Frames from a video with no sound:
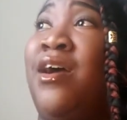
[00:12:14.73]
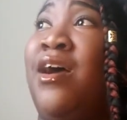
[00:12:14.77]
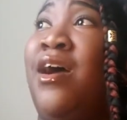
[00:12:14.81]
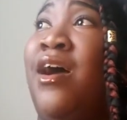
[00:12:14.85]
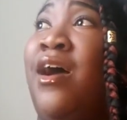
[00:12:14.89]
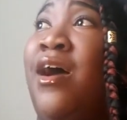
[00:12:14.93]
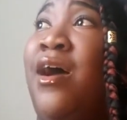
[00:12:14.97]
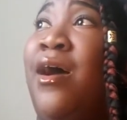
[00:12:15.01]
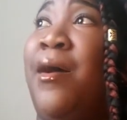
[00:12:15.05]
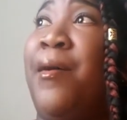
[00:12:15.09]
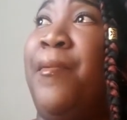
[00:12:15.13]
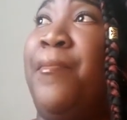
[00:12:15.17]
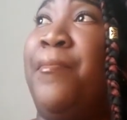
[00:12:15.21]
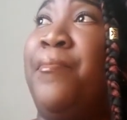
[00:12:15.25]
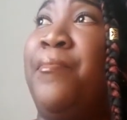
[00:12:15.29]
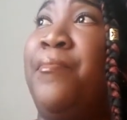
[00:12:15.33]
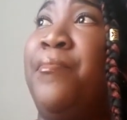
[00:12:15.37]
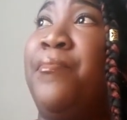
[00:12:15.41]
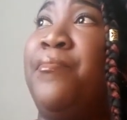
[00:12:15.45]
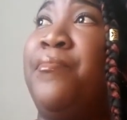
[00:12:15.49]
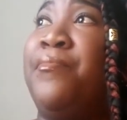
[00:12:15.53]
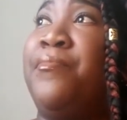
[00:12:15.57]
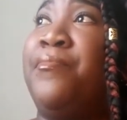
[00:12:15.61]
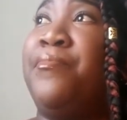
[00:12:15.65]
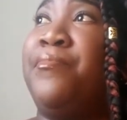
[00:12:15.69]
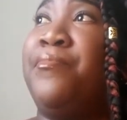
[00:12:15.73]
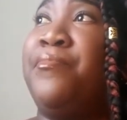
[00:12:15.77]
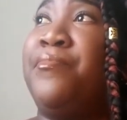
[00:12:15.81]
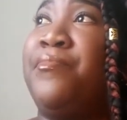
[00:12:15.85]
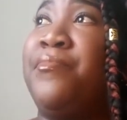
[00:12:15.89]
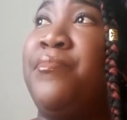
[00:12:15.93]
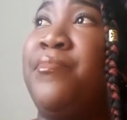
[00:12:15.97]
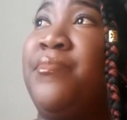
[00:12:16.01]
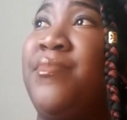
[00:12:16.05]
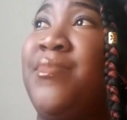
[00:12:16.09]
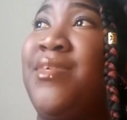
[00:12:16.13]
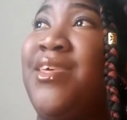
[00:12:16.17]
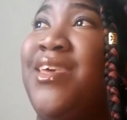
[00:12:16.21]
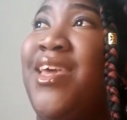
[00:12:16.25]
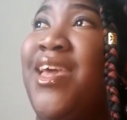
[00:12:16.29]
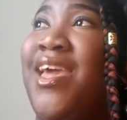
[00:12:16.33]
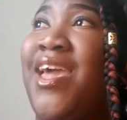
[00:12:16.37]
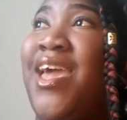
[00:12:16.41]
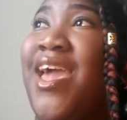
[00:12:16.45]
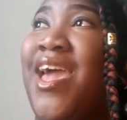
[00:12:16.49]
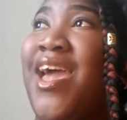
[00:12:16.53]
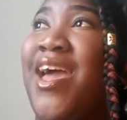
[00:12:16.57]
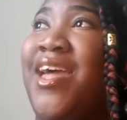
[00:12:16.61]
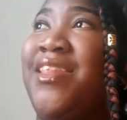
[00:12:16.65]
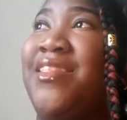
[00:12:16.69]
And
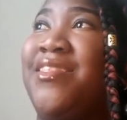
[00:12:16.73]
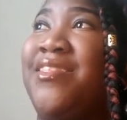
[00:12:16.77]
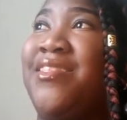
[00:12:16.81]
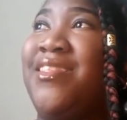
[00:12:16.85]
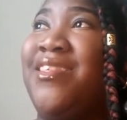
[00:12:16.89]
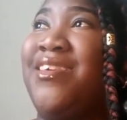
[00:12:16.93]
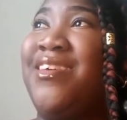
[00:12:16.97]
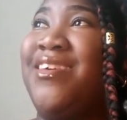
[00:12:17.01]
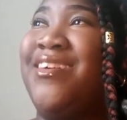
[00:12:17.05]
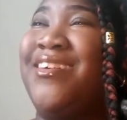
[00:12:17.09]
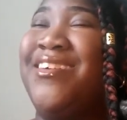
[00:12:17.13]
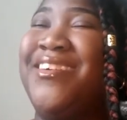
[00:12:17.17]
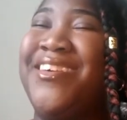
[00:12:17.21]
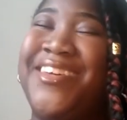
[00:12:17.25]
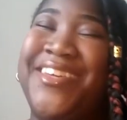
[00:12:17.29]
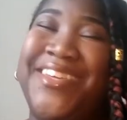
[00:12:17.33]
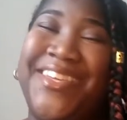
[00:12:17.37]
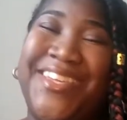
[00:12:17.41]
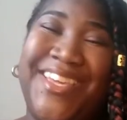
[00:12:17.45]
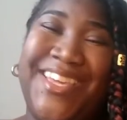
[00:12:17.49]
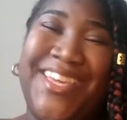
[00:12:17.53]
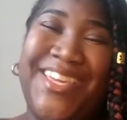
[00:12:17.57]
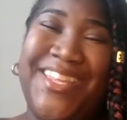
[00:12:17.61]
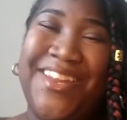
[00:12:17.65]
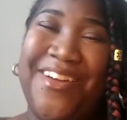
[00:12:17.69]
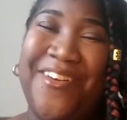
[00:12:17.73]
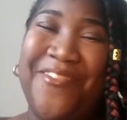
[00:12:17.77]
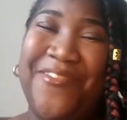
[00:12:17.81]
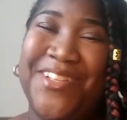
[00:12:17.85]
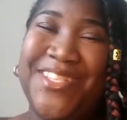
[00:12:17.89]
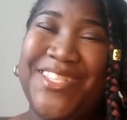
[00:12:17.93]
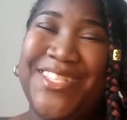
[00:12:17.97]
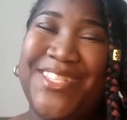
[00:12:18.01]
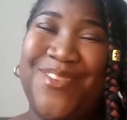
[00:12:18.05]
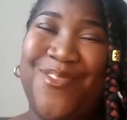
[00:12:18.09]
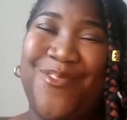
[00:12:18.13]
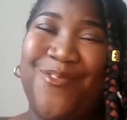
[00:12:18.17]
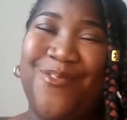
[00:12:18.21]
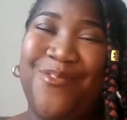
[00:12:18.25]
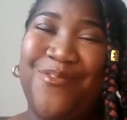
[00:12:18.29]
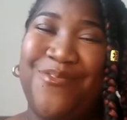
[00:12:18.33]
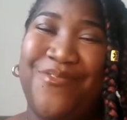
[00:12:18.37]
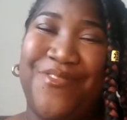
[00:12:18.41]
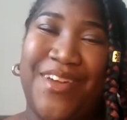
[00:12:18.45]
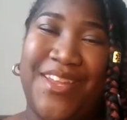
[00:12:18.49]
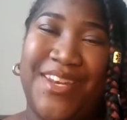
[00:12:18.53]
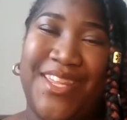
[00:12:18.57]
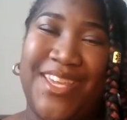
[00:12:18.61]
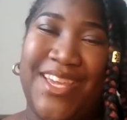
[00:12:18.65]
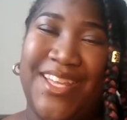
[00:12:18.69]
you know what's so
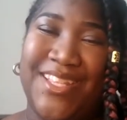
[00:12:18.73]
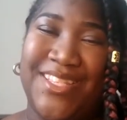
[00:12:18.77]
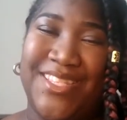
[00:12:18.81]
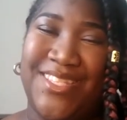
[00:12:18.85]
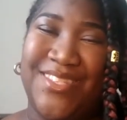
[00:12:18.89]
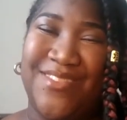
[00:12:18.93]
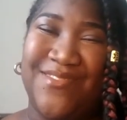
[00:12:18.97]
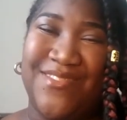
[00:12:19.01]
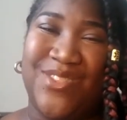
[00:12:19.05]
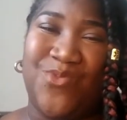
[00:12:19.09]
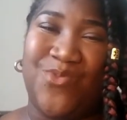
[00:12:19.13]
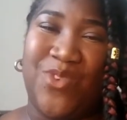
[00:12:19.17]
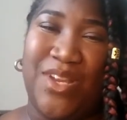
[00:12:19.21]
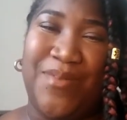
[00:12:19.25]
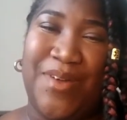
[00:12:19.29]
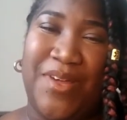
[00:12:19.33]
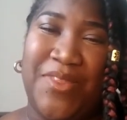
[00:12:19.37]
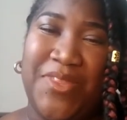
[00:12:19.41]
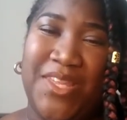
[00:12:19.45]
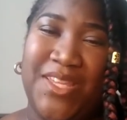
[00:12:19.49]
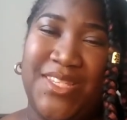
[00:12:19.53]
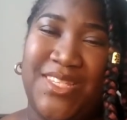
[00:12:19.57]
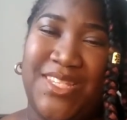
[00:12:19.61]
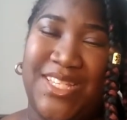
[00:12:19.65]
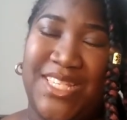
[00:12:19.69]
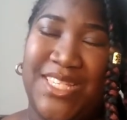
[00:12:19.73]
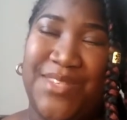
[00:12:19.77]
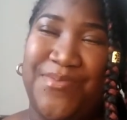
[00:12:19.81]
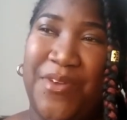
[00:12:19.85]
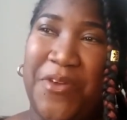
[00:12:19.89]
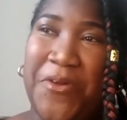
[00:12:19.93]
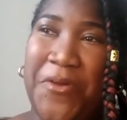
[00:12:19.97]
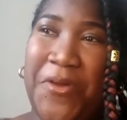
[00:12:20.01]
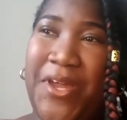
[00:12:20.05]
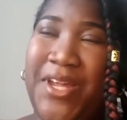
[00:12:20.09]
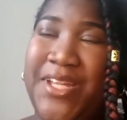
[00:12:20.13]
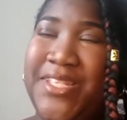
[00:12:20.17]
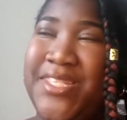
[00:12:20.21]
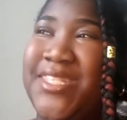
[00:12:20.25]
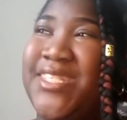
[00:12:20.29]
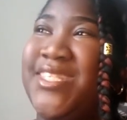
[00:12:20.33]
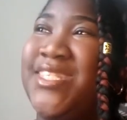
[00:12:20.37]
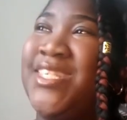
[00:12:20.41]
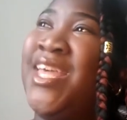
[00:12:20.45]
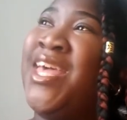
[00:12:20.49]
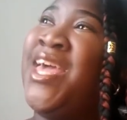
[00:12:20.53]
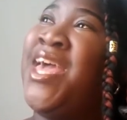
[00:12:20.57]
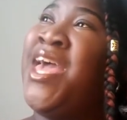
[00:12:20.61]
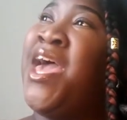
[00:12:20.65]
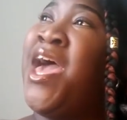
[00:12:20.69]
funny and so sweet about this experience?